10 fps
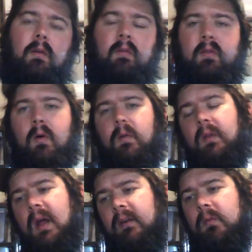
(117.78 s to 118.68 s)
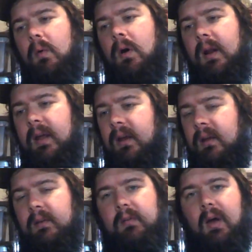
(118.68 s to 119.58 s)
So the next one
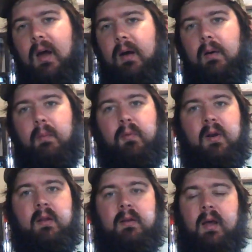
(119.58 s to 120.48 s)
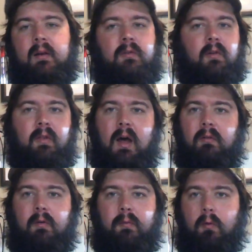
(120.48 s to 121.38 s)
is a pretty entry
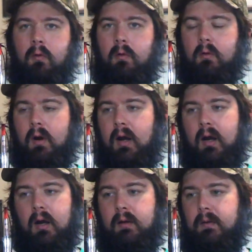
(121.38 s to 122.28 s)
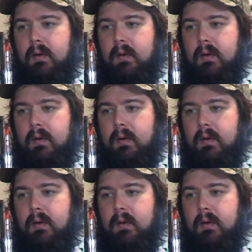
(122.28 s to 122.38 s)
level for